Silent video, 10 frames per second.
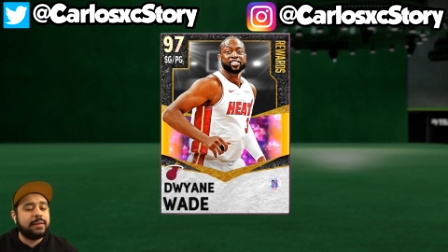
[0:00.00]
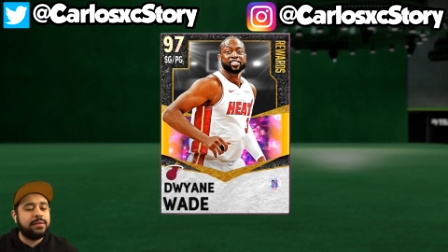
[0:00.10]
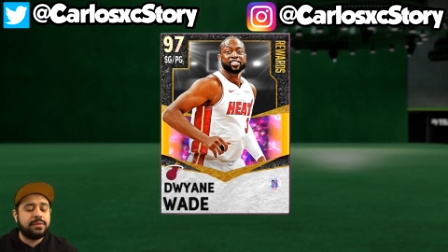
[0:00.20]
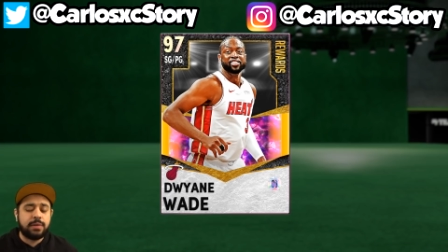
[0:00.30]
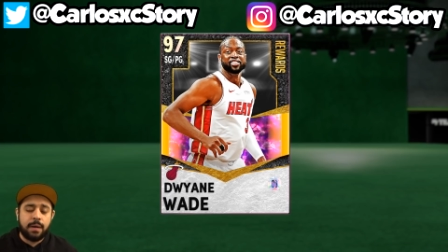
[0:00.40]
As
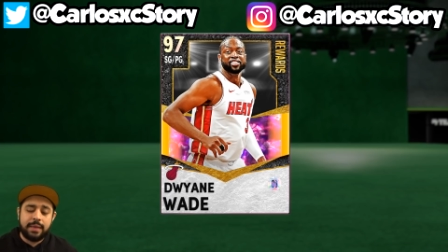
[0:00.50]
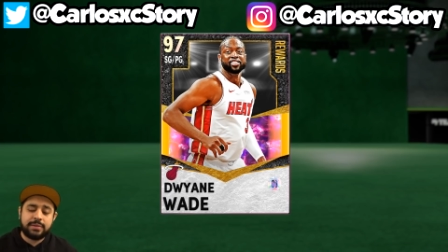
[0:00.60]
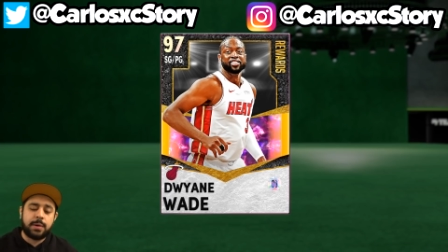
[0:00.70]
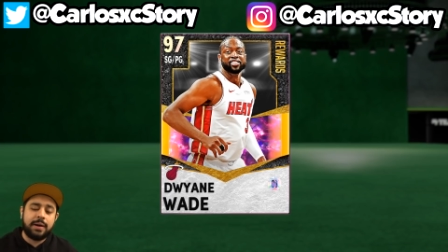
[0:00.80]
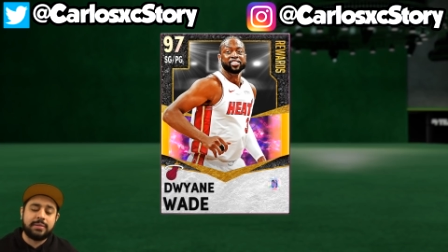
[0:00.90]
you saw,
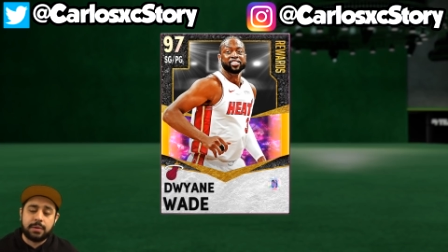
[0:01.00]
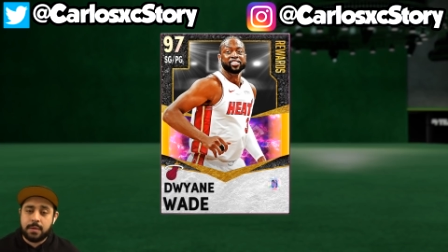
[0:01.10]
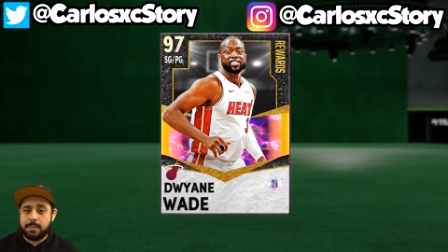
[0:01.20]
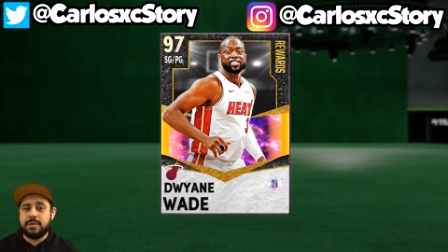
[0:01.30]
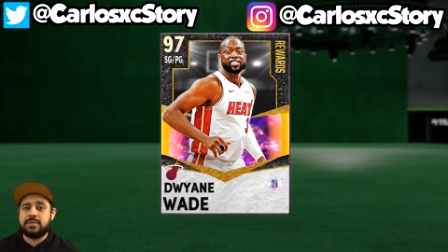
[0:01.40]
this card is a
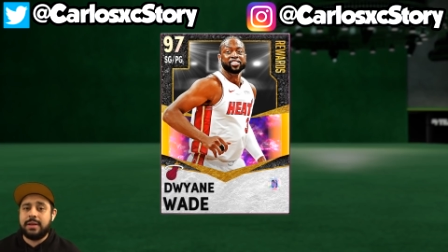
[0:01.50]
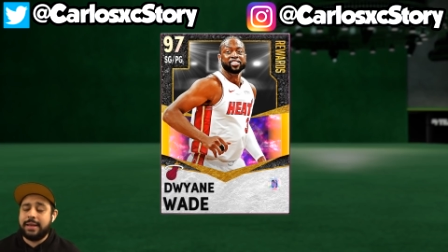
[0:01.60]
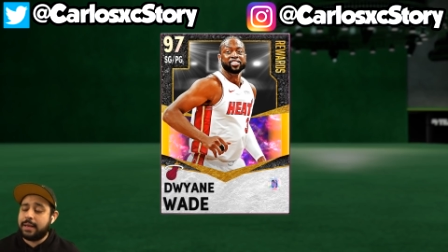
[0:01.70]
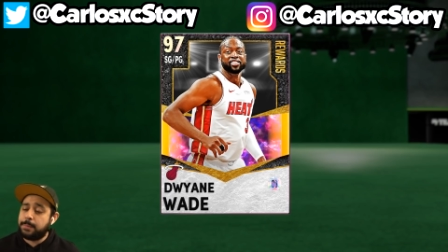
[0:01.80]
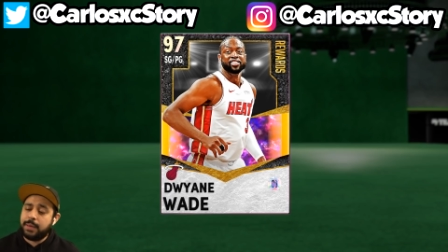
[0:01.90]
green machine.
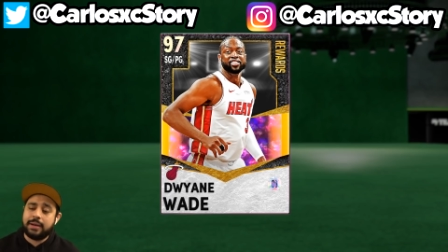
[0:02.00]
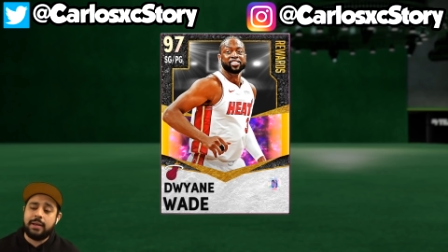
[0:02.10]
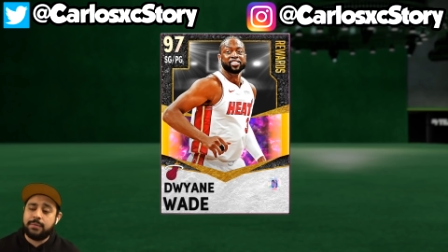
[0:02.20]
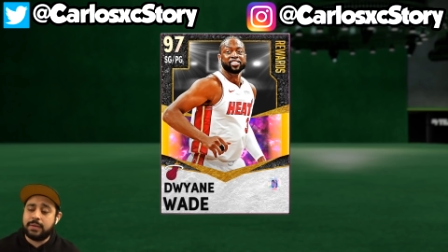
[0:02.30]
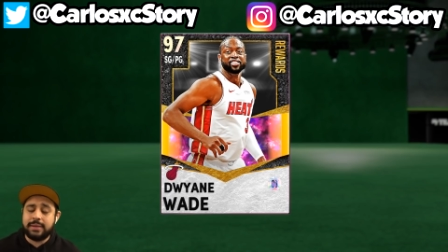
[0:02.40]
He can play
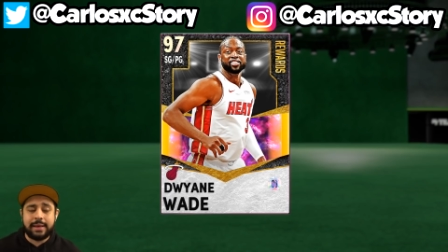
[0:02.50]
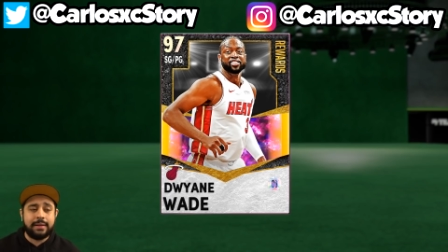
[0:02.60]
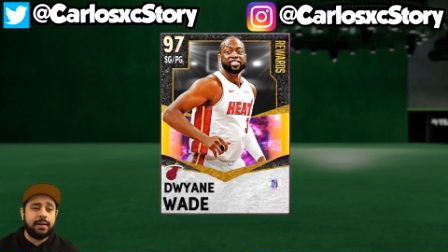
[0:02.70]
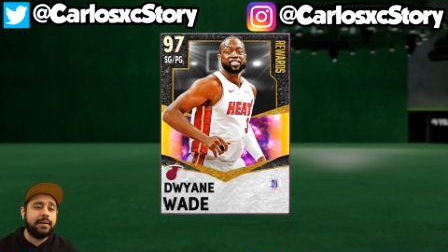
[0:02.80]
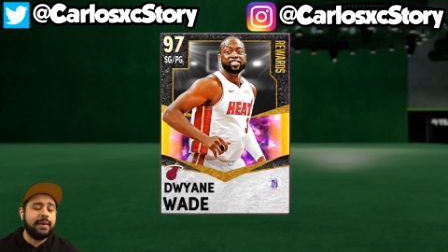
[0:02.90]
defense, he can
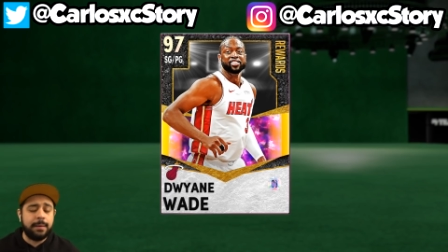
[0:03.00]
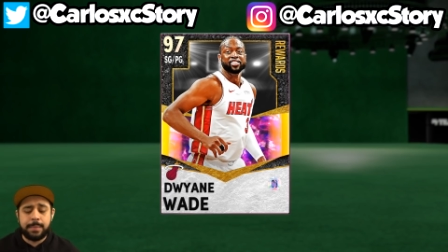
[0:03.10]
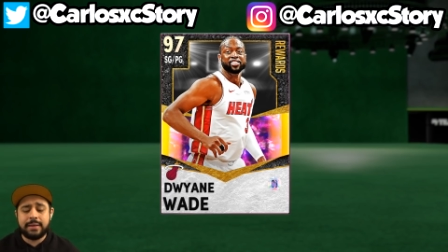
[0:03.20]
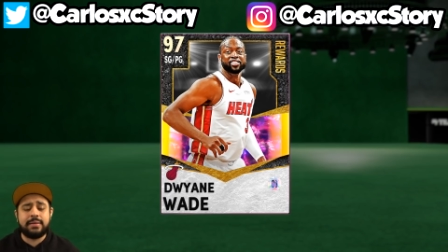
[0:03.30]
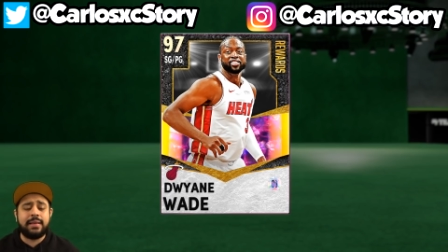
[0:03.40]
dunk, he can
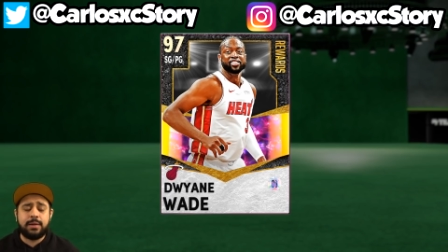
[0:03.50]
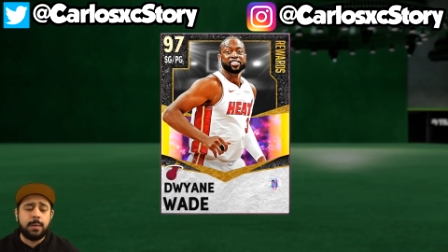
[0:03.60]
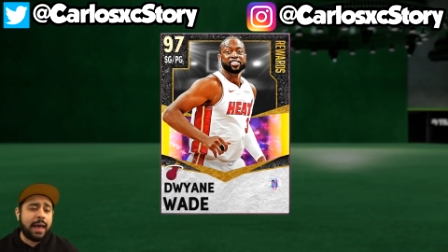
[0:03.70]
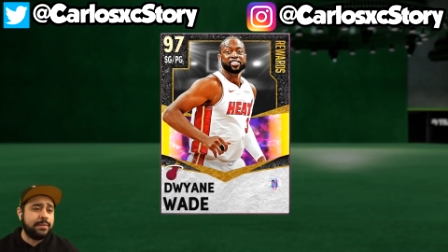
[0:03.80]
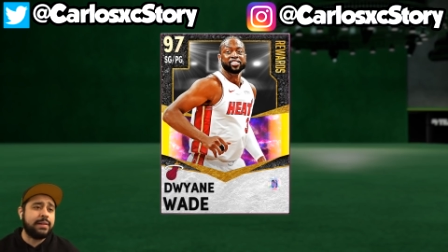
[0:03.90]
basically
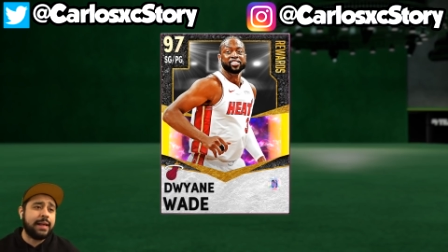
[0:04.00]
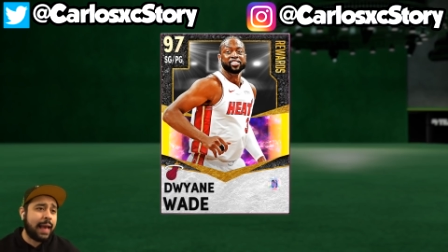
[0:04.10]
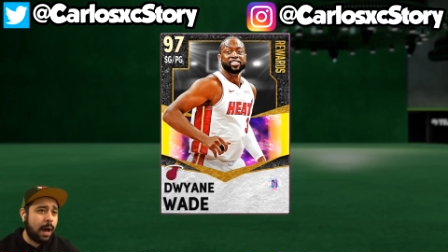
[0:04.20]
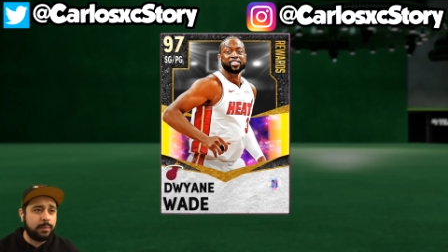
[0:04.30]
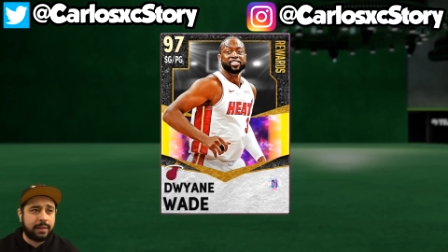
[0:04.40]
do
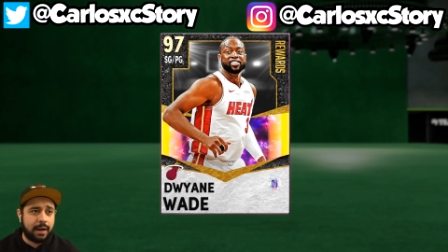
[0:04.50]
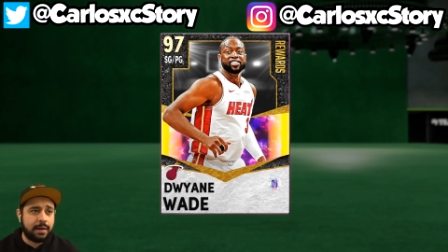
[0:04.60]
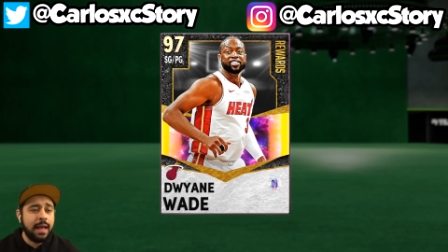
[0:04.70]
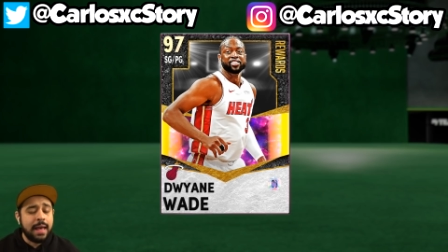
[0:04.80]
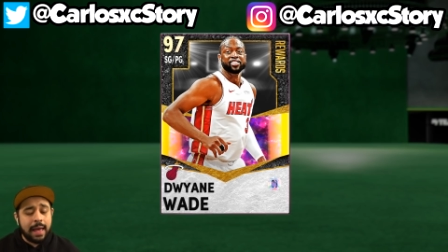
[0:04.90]
everything out there.